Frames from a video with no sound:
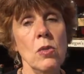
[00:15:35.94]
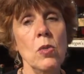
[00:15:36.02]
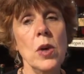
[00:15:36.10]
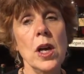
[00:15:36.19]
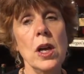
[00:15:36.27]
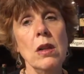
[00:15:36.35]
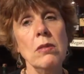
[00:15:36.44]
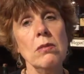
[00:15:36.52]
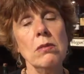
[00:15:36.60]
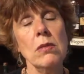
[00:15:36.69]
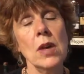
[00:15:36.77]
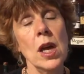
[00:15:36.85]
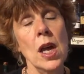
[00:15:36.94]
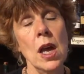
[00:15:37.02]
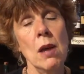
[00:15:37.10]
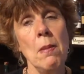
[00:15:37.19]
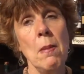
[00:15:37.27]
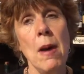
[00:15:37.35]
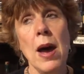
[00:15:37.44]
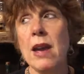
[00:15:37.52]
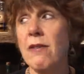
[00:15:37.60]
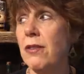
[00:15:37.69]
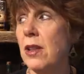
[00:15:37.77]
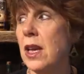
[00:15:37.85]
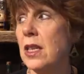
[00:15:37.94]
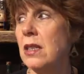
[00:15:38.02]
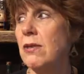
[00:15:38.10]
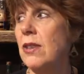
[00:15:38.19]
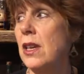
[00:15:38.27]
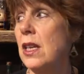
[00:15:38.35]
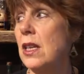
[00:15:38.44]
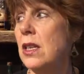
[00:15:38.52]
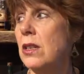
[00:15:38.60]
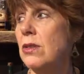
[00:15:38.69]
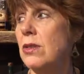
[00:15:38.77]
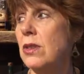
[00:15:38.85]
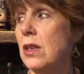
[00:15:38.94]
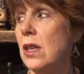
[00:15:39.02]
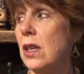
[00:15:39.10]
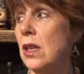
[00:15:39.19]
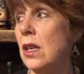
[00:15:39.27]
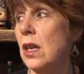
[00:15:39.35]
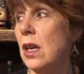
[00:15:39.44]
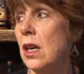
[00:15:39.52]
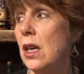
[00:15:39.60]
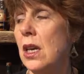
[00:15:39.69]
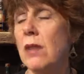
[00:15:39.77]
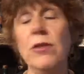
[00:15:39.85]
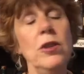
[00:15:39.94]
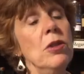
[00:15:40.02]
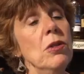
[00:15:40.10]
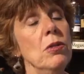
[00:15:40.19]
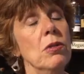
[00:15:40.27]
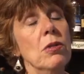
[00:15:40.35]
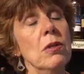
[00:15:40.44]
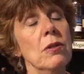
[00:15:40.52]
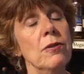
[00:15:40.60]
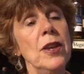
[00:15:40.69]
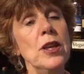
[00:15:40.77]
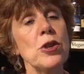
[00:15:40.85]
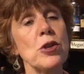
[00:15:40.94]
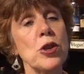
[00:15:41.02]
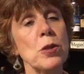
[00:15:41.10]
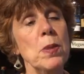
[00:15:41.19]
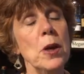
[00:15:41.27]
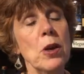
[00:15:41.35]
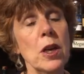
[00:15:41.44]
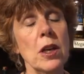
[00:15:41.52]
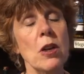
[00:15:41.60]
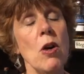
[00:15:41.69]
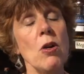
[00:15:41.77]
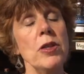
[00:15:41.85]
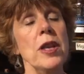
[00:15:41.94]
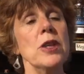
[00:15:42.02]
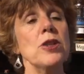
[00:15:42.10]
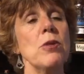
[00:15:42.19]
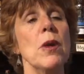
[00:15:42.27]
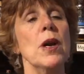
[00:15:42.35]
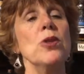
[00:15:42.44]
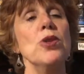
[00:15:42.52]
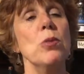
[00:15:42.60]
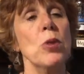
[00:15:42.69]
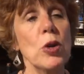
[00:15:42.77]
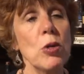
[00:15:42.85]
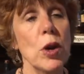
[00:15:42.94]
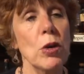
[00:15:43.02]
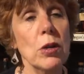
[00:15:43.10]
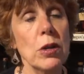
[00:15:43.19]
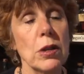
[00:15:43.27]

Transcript: Well, my philosophy is if you feed your spirit, all things around you will grow.